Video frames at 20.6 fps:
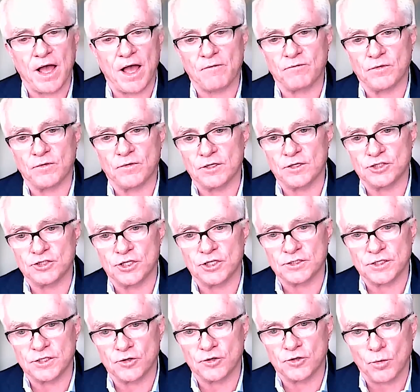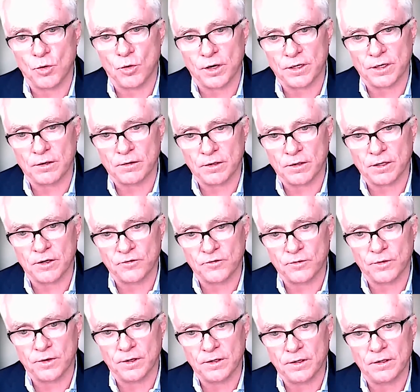after they chased Kinder Morgan out of the
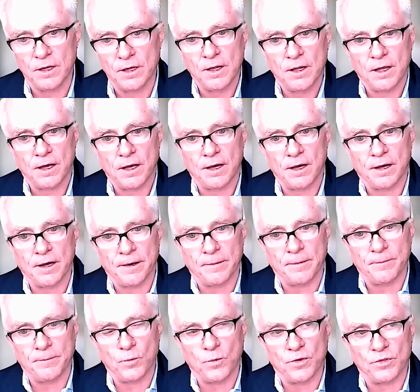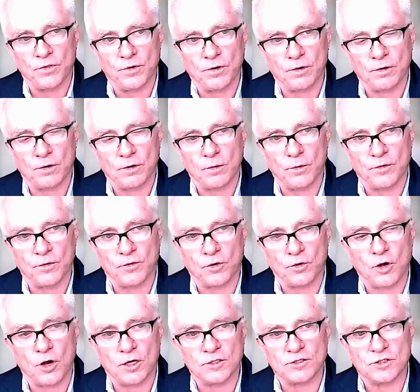country um, with their with their
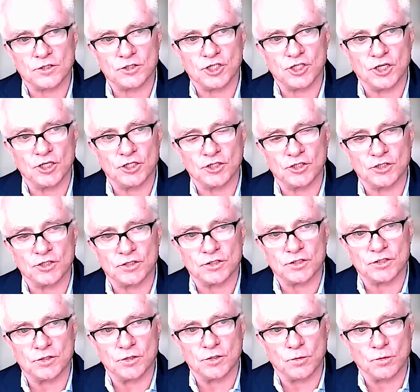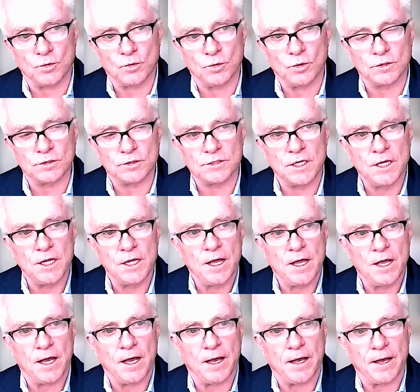constant changes to the rules.
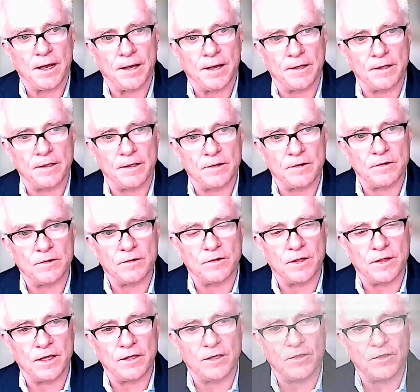Uh, they